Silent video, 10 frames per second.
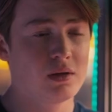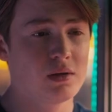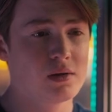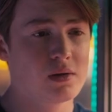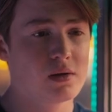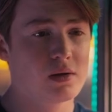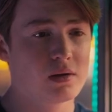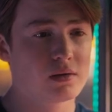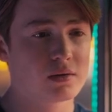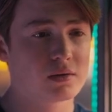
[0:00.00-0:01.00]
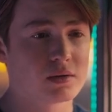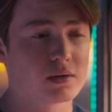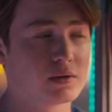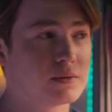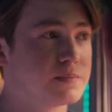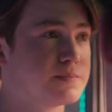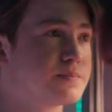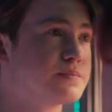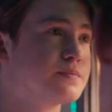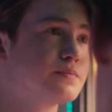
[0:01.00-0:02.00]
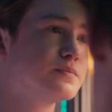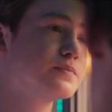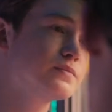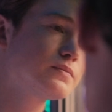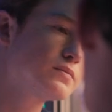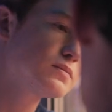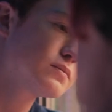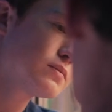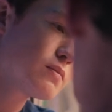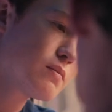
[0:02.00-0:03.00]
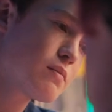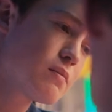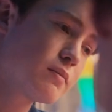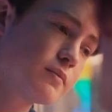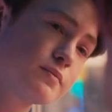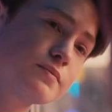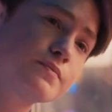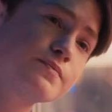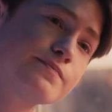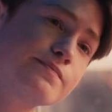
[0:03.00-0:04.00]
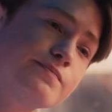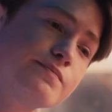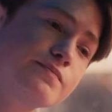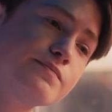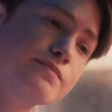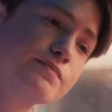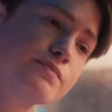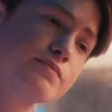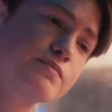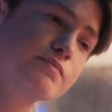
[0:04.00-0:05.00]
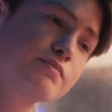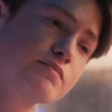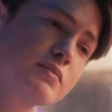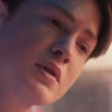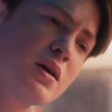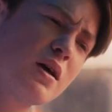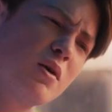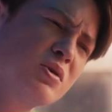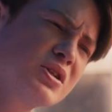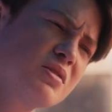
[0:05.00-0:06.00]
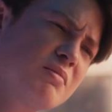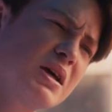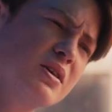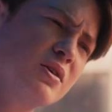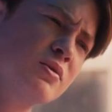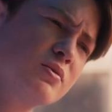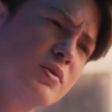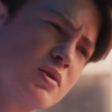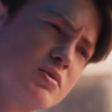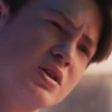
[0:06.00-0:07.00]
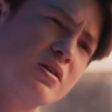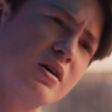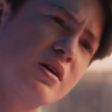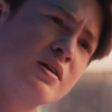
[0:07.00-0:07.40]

And Charlie and Nick have an honest, yet incredibly difficult conversation about the Imogen situation. And then,